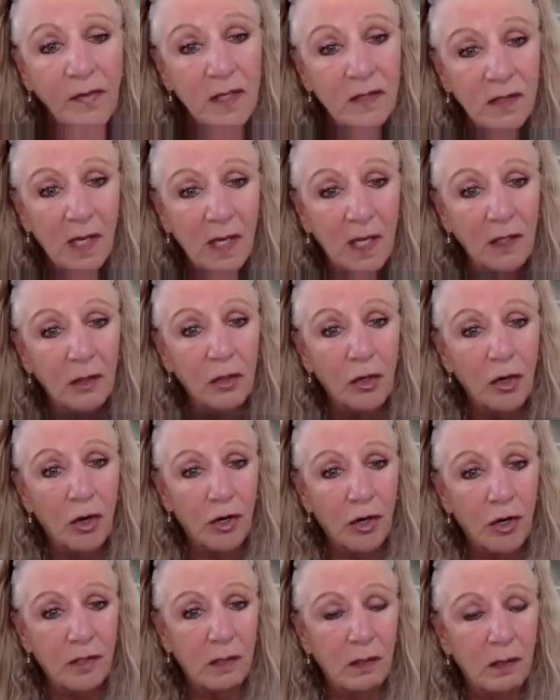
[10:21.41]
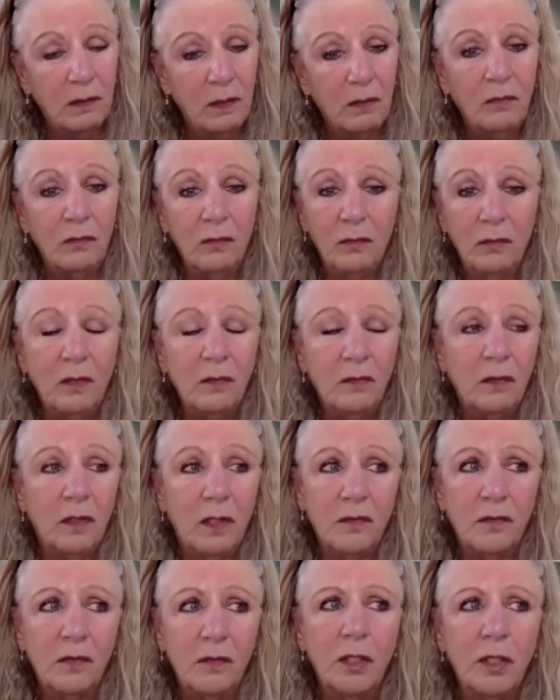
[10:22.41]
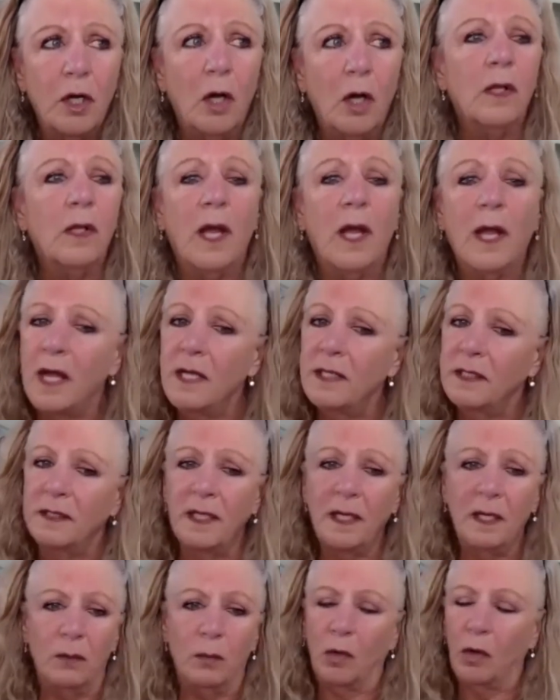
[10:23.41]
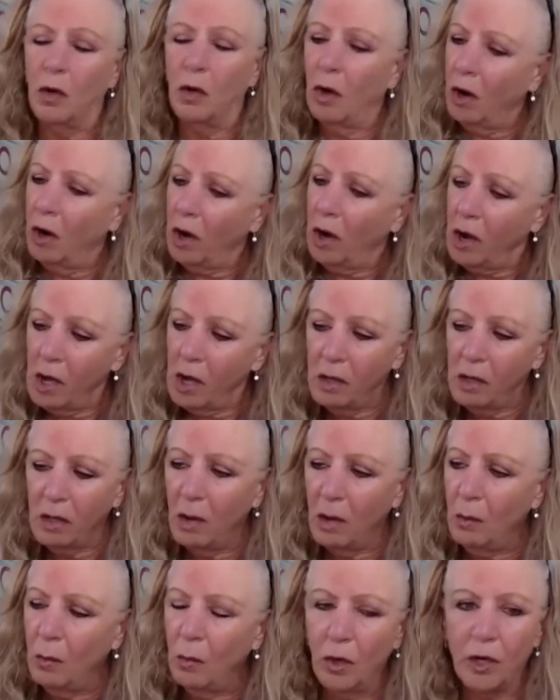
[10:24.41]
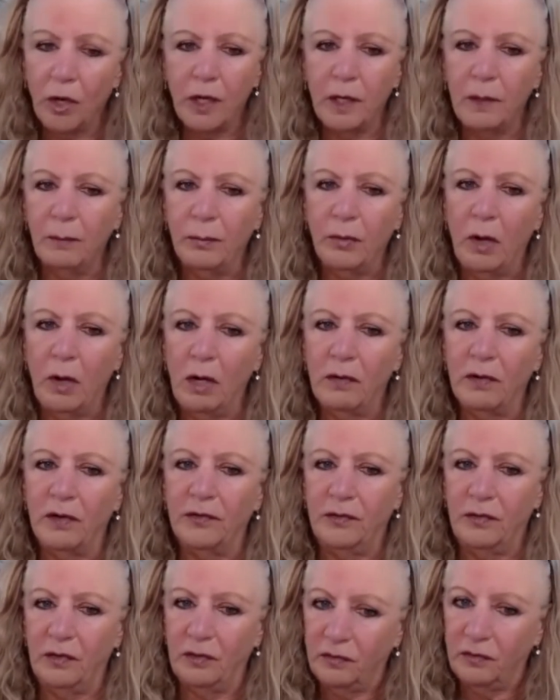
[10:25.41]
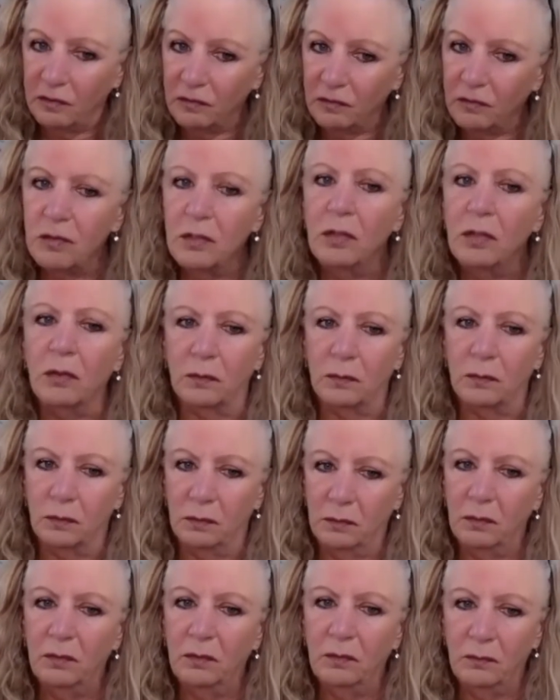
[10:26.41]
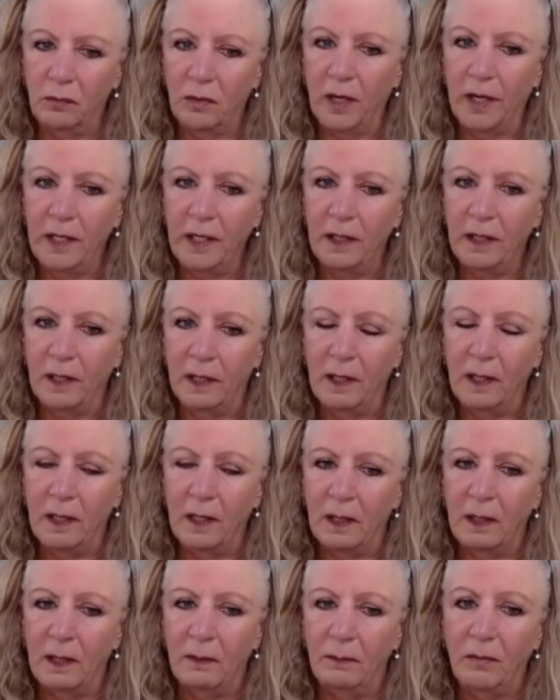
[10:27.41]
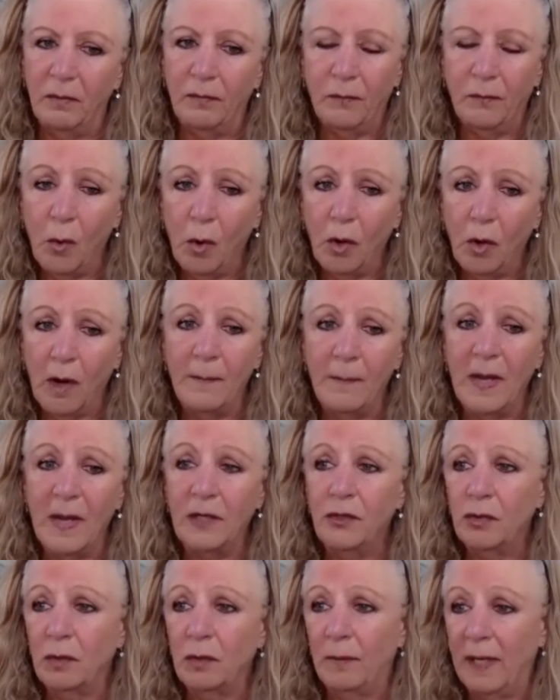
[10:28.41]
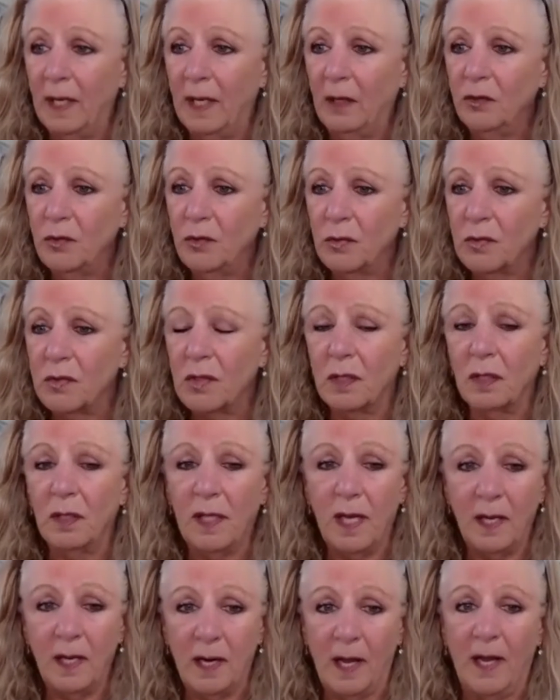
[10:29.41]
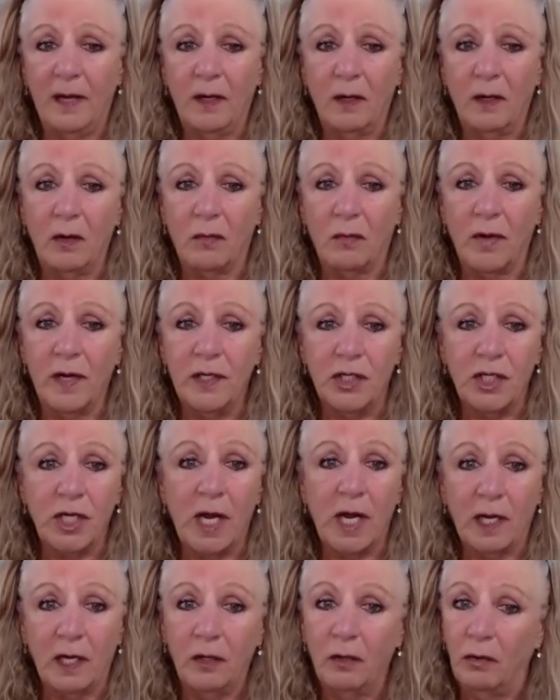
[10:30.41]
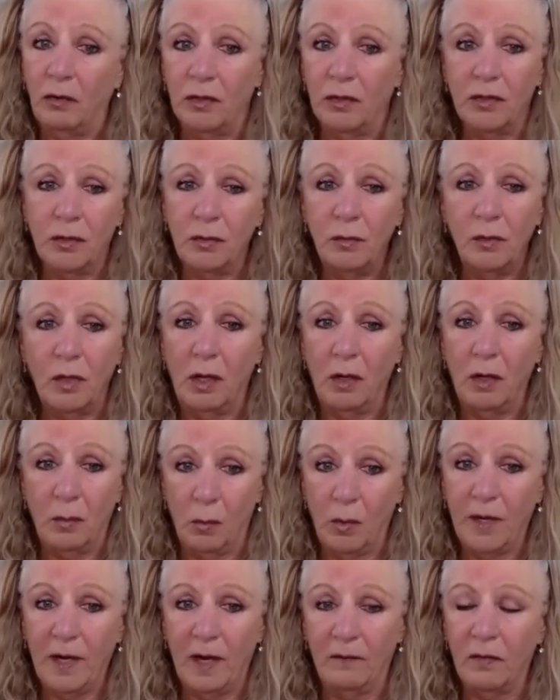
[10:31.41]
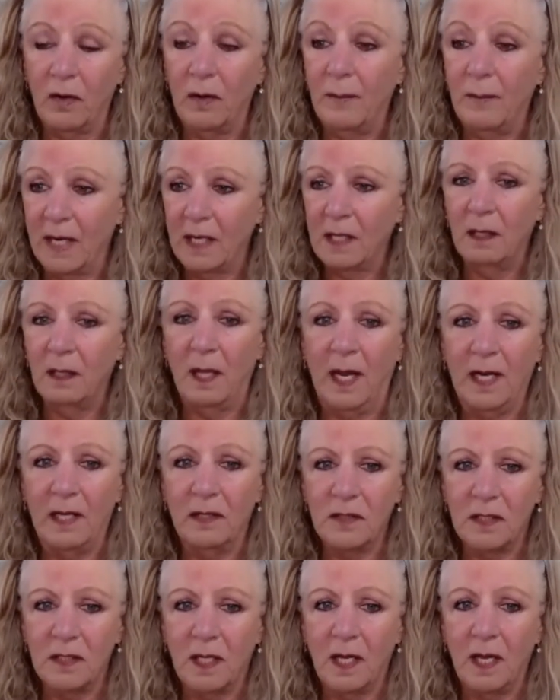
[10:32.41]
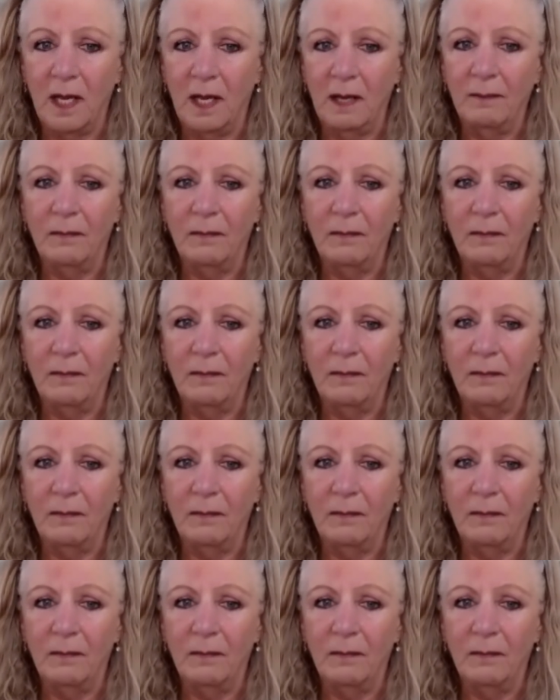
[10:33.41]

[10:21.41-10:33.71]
I learned is it's, you know, like I said, we're all a work in progress. This is new, right? Before, I made sure my house was clean. I had a great jacket or a suit on, whatever, and my clients came,